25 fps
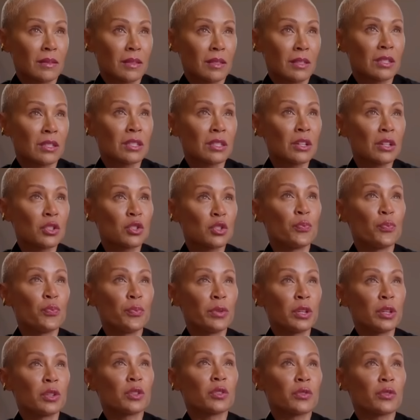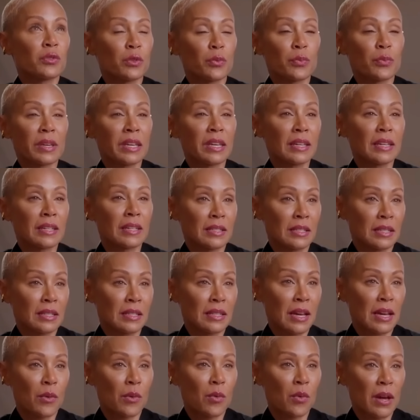isn't or can't be the whole
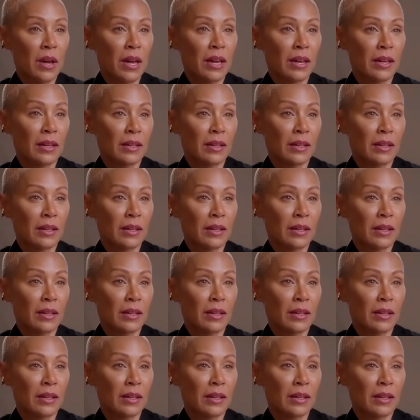truth.